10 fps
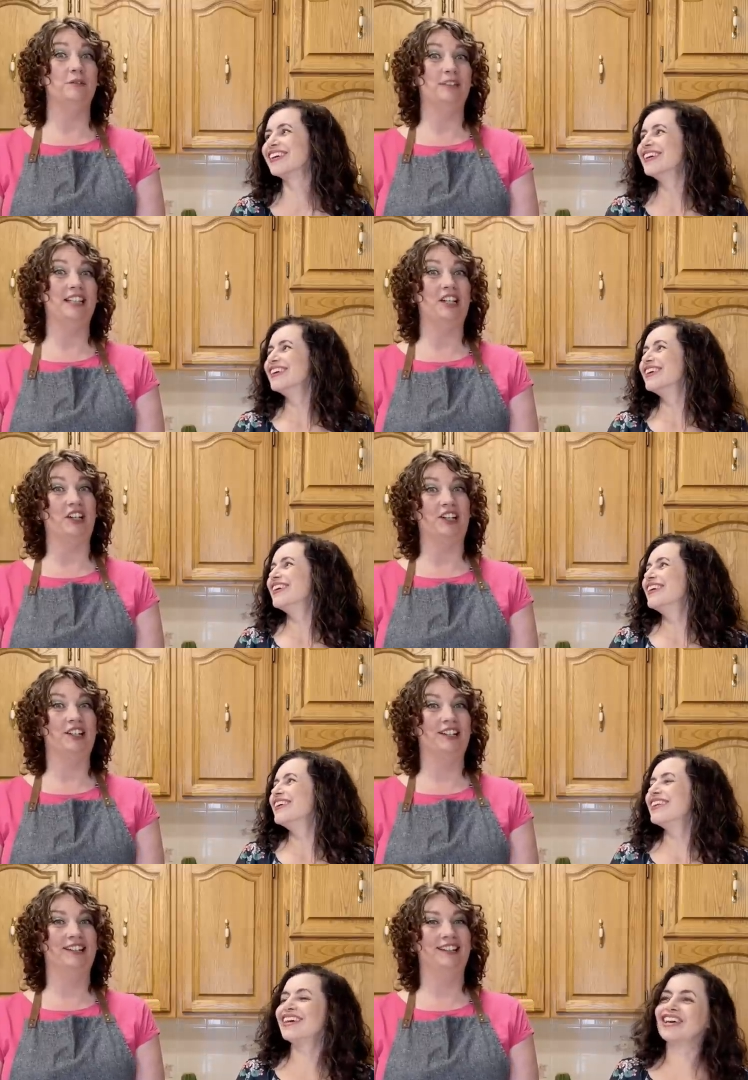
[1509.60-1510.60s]
Speaker 1: they really are.
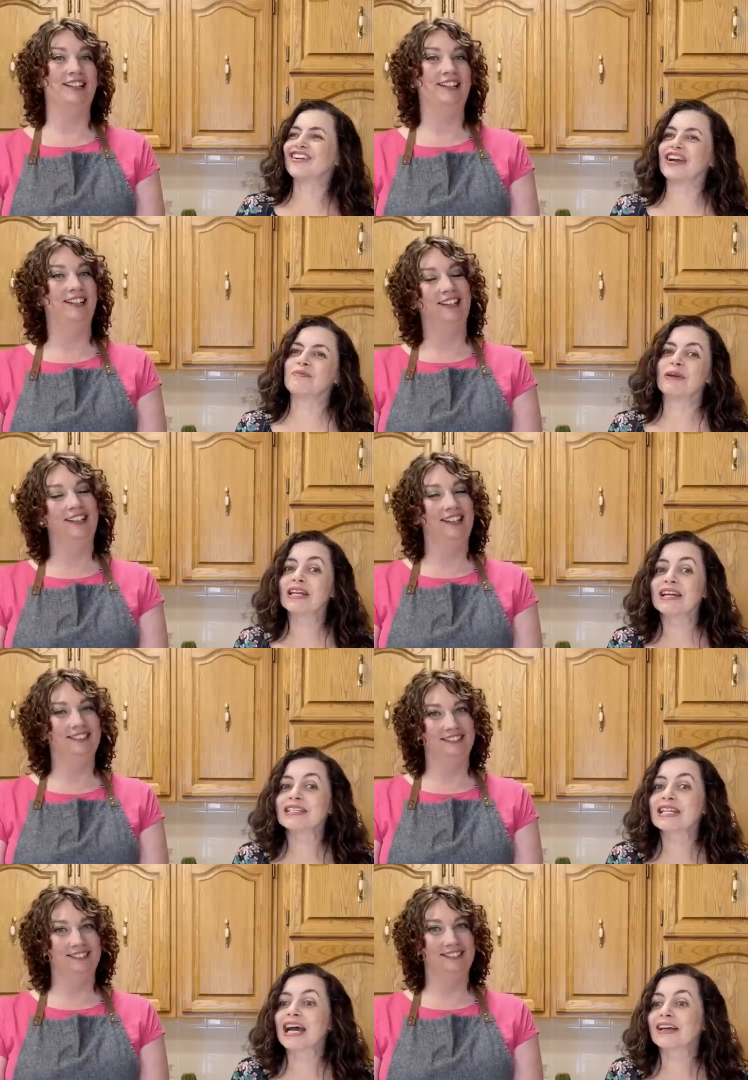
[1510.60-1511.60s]
Speaker 2: They're a great midnight
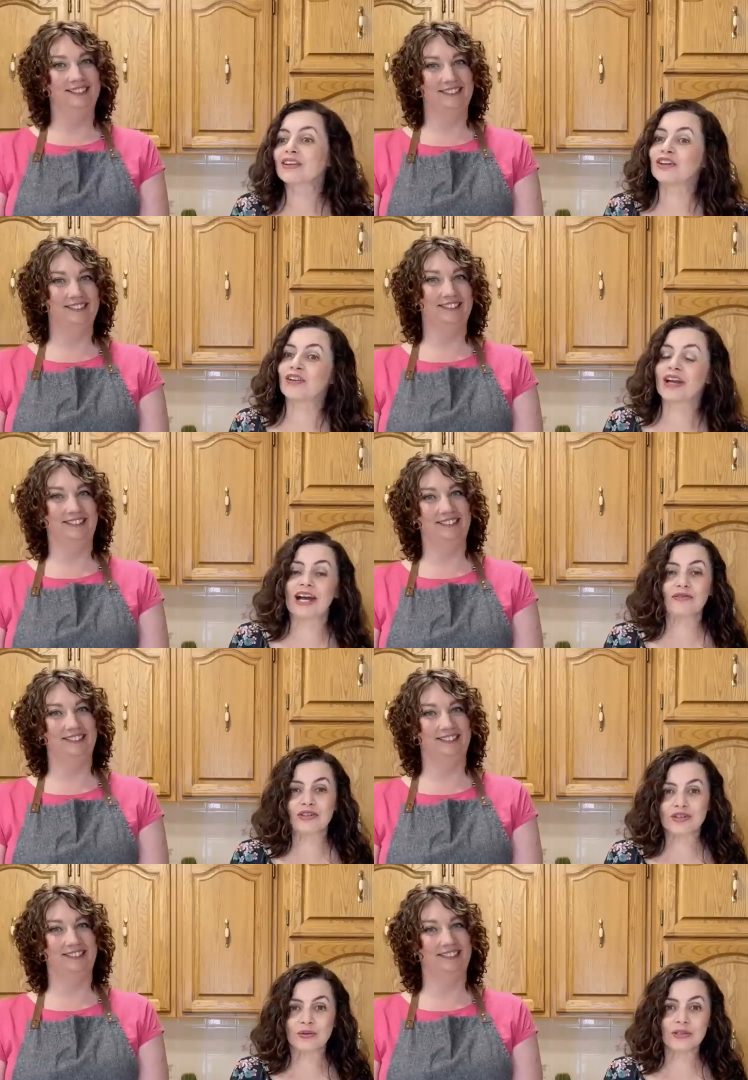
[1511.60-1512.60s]
snack. They're a great after
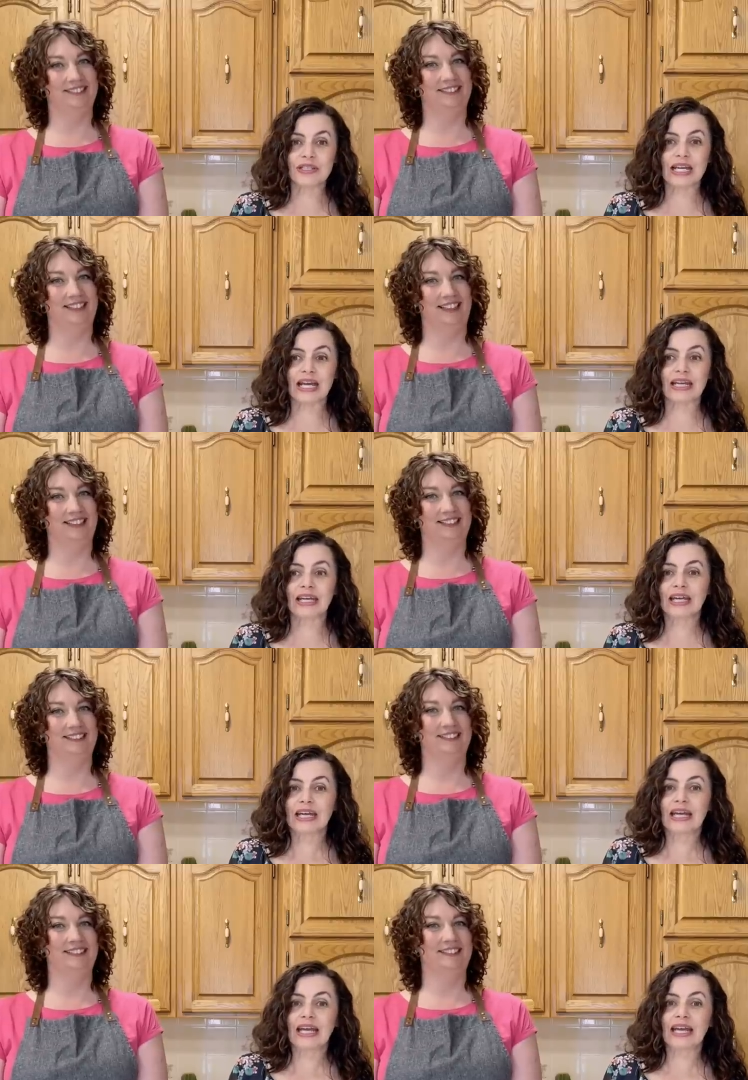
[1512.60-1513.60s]
school snack,
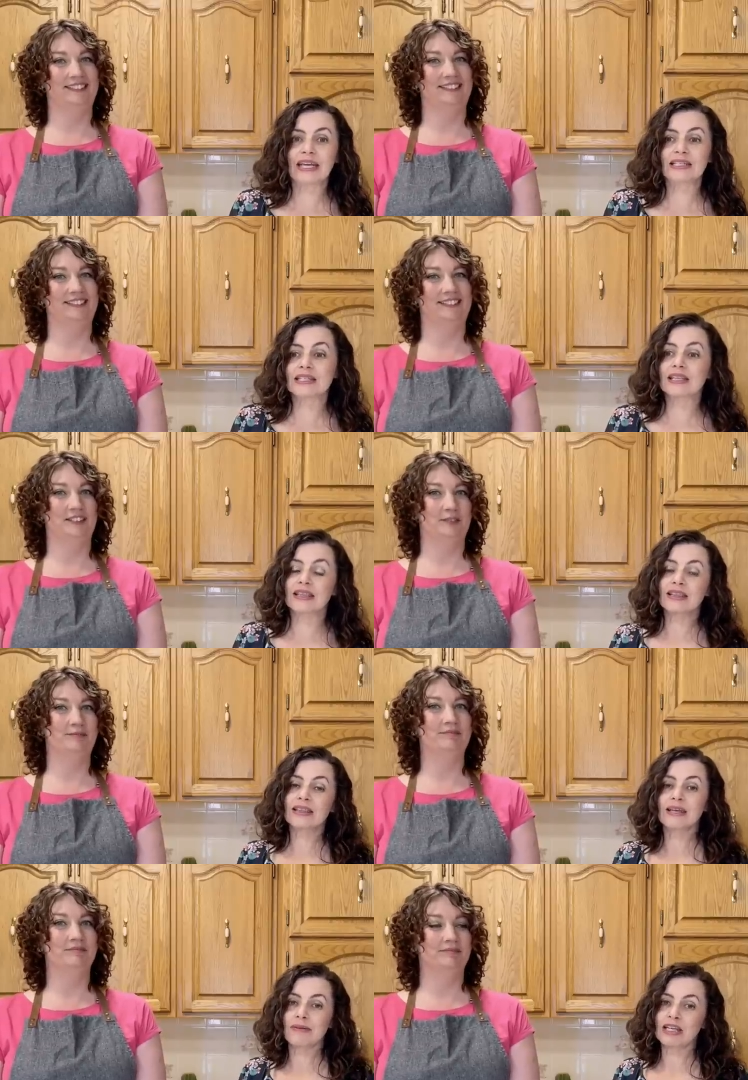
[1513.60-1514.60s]
and
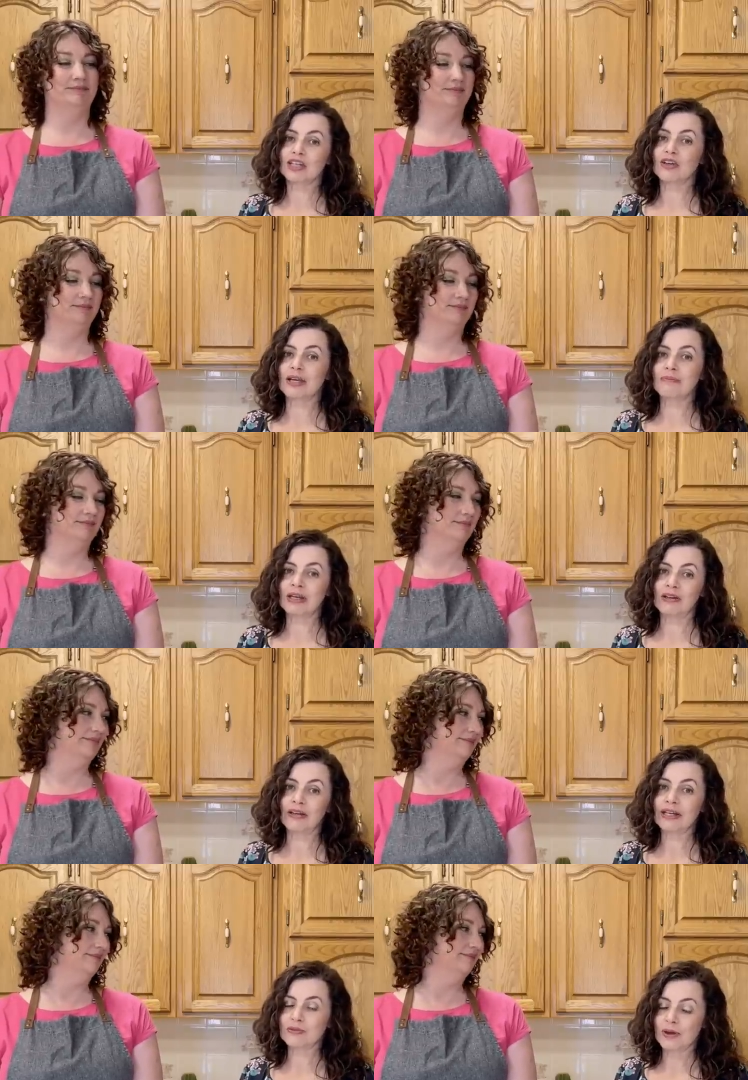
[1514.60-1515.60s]
they make a great meal as